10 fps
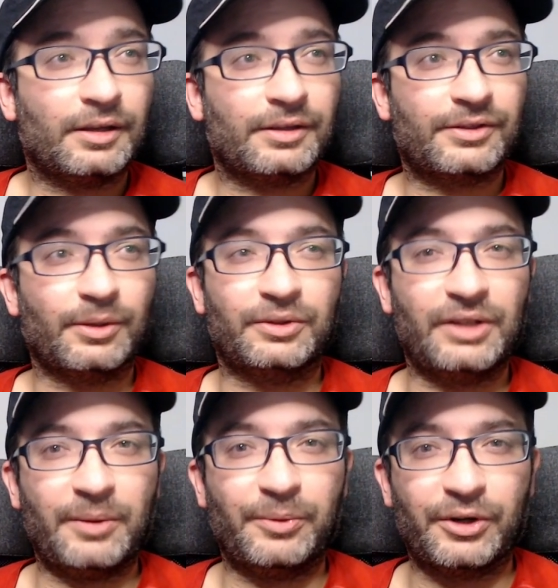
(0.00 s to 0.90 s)
So
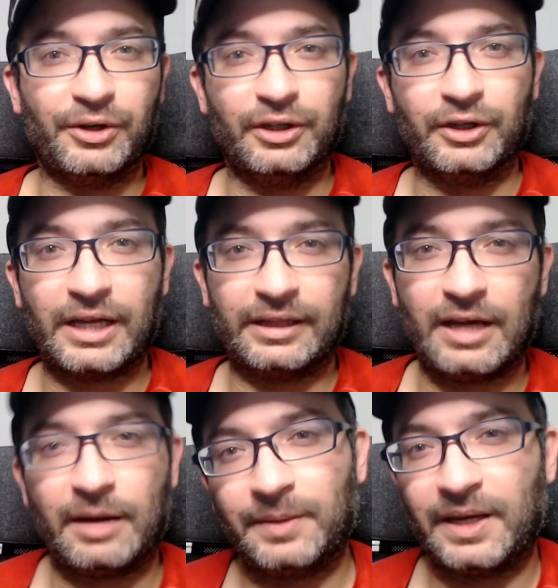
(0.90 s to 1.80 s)
today we're going to look at the
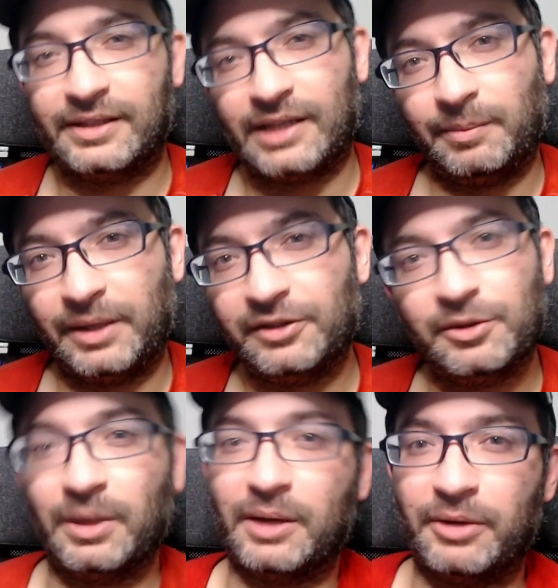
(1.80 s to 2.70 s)
updates I made
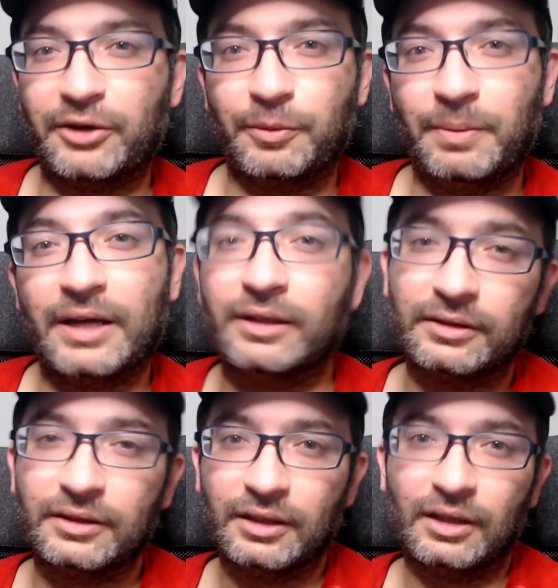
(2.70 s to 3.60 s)
to my
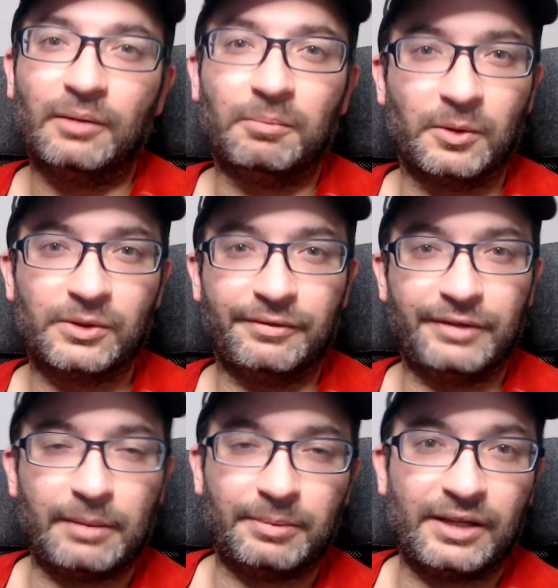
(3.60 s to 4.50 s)
MacroPad. Most of
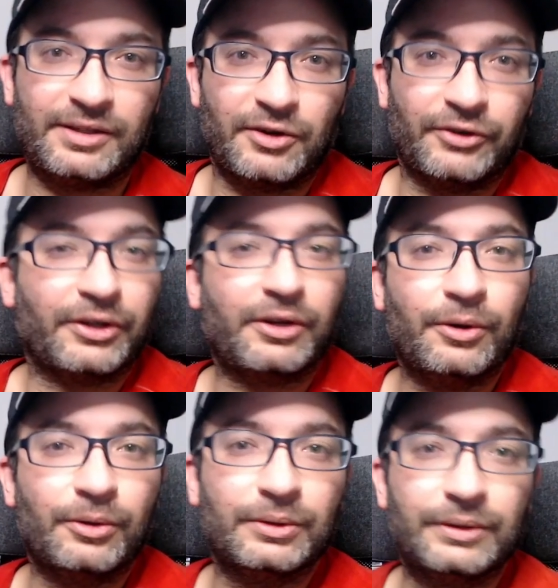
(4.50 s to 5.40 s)
the updates are on the
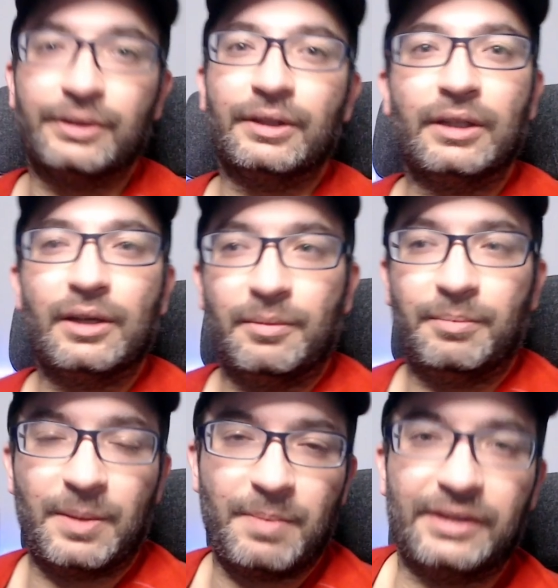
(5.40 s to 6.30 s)
code,
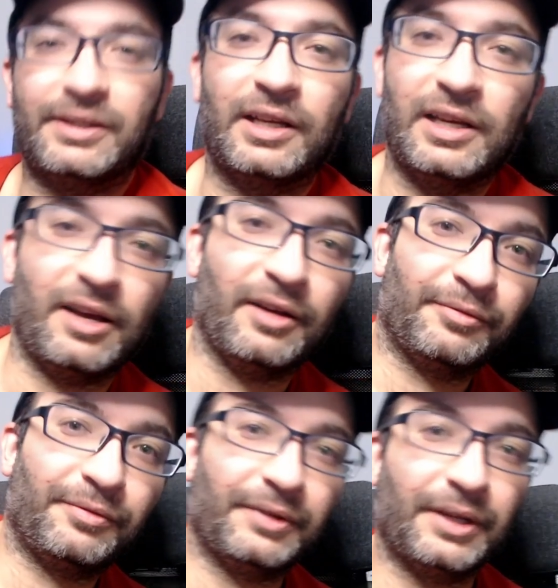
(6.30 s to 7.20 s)
but basically
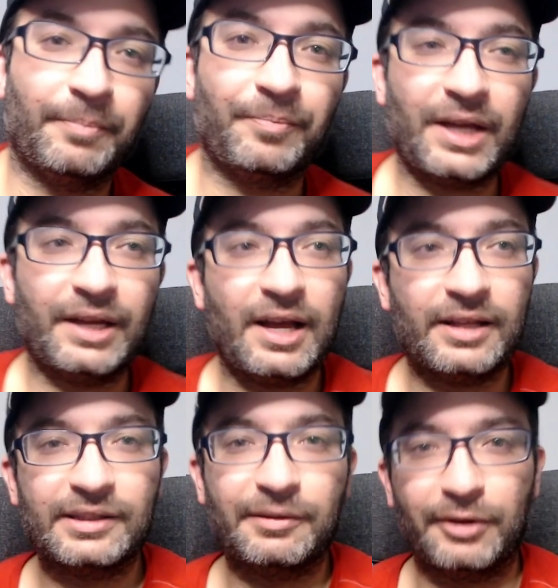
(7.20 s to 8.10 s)
I've um,
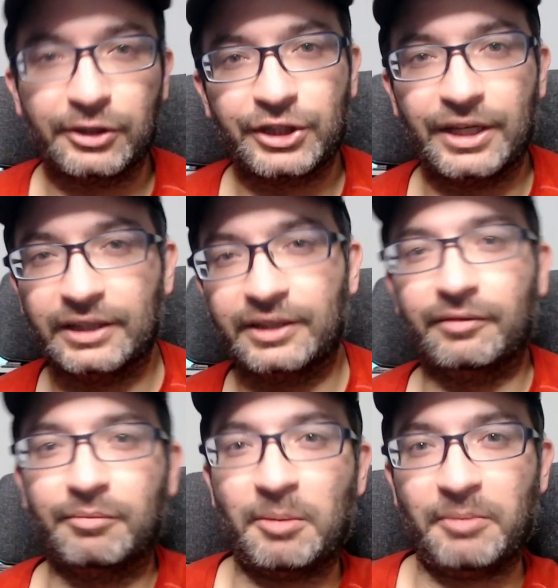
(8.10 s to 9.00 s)
enhanced the functionality
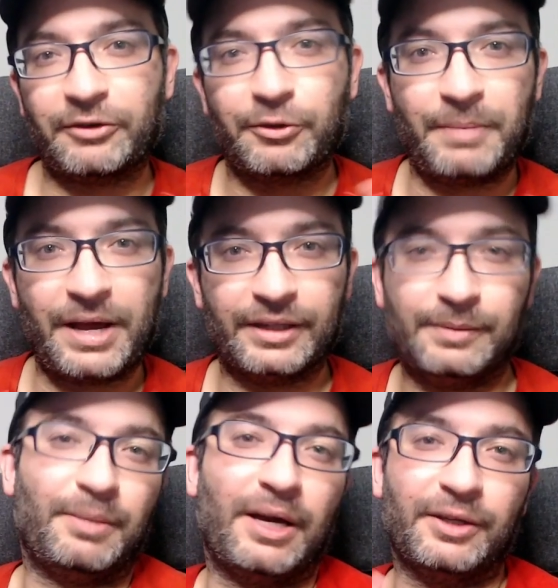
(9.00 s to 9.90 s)
of my MacroPad
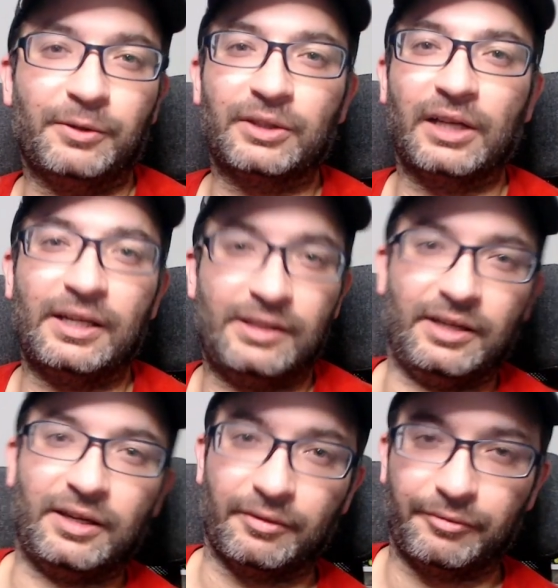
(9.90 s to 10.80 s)
by
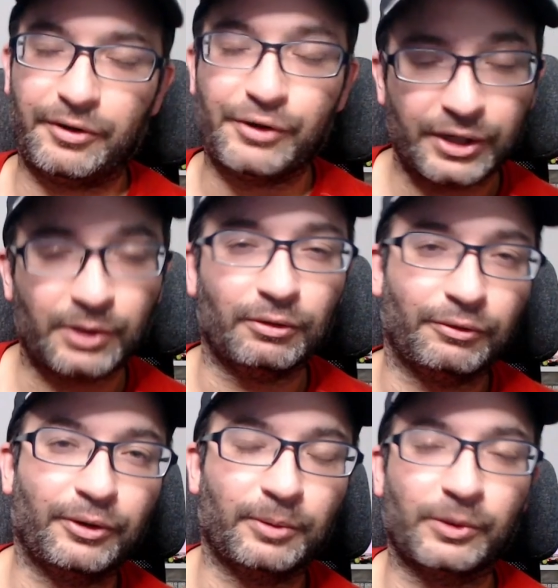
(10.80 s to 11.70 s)
utilizing a very cool
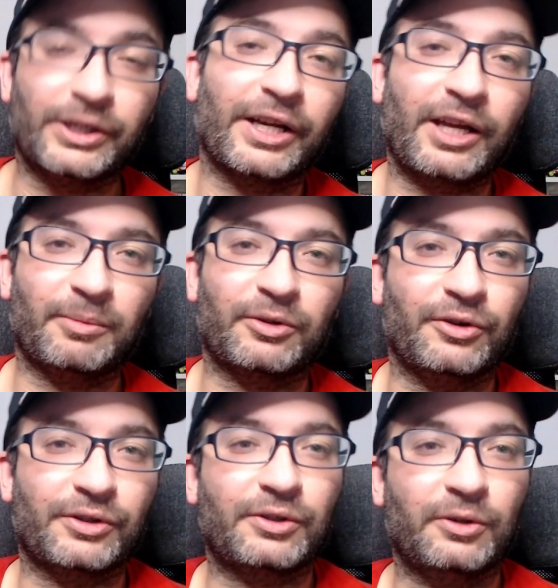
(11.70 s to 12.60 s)
firmware I came
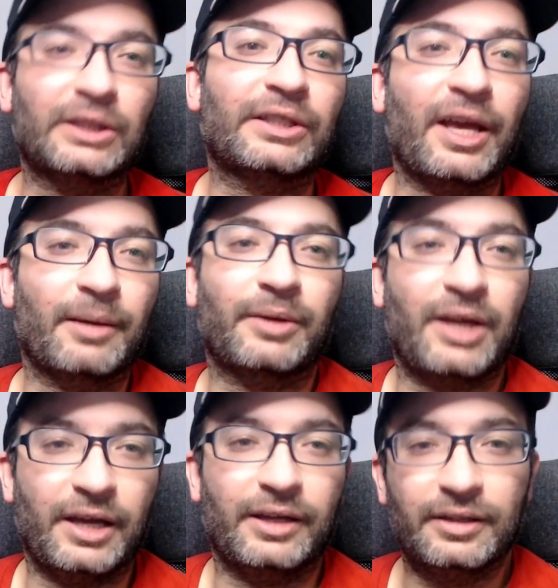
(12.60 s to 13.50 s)
across called KMK.